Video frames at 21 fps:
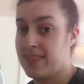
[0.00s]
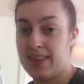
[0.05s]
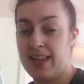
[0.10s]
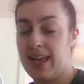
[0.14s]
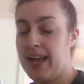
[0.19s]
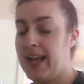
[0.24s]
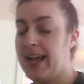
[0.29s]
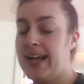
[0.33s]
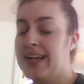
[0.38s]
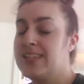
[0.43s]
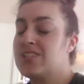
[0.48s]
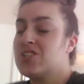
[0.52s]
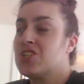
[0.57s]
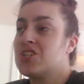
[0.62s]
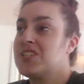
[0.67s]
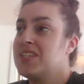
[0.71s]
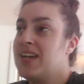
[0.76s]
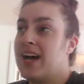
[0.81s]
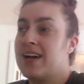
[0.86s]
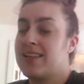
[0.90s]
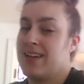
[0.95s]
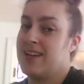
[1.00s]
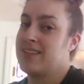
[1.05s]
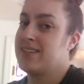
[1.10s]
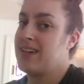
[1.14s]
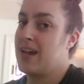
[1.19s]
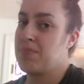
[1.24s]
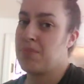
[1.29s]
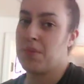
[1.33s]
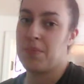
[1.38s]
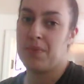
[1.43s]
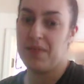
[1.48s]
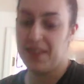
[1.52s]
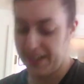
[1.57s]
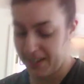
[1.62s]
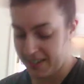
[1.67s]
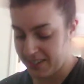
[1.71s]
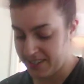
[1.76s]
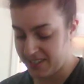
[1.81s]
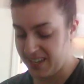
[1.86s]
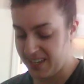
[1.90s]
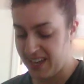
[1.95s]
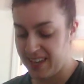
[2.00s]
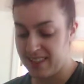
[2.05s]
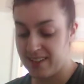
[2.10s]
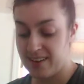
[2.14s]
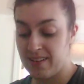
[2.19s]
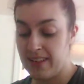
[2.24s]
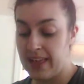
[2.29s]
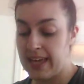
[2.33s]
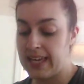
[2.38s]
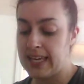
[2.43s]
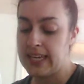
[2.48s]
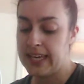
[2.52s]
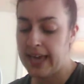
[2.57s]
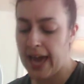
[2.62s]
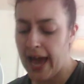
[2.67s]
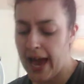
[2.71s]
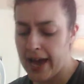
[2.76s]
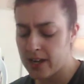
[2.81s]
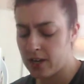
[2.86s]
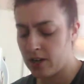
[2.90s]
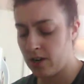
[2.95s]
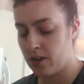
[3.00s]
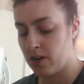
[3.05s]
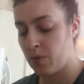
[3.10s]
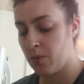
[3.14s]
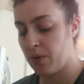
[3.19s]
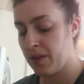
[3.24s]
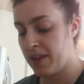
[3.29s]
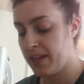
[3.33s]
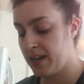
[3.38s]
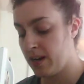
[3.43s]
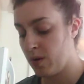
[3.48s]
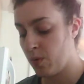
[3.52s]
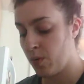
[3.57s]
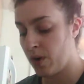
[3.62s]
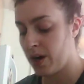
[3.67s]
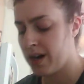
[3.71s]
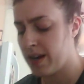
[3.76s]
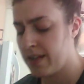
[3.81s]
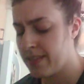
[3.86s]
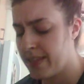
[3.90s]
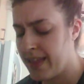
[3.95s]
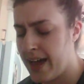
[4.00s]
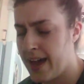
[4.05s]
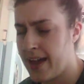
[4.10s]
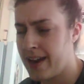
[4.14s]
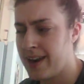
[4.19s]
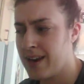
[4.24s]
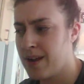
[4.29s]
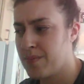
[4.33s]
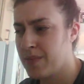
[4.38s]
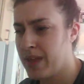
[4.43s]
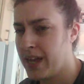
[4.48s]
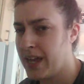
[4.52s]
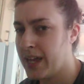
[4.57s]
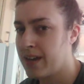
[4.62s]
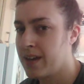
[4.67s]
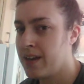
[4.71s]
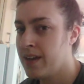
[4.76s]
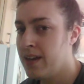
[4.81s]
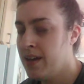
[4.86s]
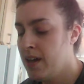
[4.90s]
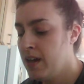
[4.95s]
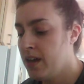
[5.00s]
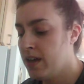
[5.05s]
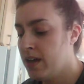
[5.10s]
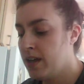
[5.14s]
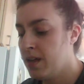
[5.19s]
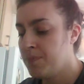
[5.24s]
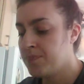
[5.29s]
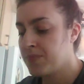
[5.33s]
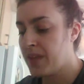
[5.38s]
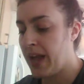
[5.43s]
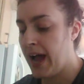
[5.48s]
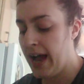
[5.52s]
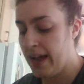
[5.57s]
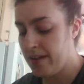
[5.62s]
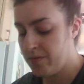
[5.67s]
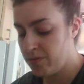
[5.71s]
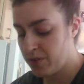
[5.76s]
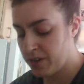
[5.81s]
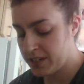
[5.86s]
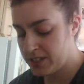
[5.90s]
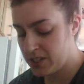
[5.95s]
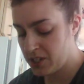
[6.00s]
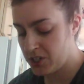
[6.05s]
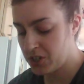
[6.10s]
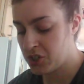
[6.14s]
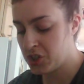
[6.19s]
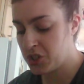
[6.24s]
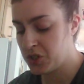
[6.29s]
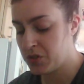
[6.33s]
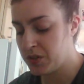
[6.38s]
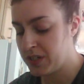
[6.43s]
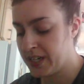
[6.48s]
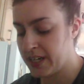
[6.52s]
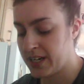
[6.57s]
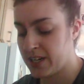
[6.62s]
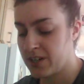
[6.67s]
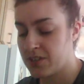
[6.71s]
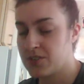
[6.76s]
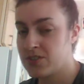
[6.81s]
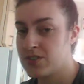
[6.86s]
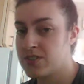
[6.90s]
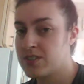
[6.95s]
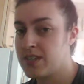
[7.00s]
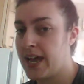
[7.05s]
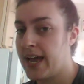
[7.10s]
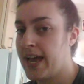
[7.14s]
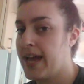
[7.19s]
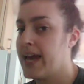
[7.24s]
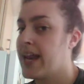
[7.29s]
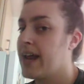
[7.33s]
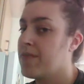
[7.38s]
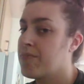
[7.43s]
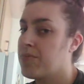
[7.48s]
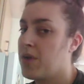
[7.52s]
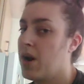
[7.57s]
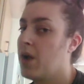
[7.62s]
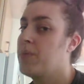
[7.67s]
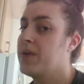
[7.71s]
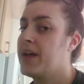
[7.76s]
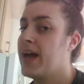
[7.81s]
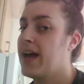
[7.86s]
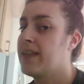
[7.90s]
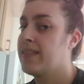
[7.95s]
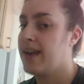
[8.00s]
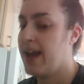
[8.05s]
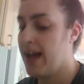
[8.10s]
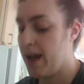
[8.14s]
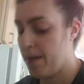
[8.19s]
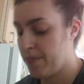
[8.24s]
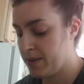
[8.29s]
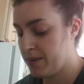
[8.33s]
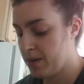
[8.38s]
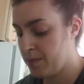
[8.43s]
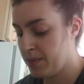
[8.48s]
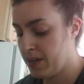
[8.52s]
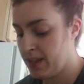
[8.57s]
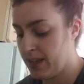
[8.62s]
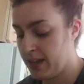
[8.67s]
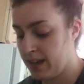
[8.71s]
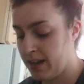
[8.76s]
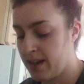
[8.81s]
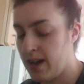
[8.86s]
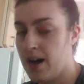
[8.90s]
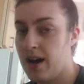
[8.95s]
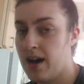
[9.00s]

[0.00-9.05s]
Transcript: it's just not that type of place. And they're like, yeah, you really need to work on that. And I'm like, I've worked here 2 years, and I probably had that happen to me, like,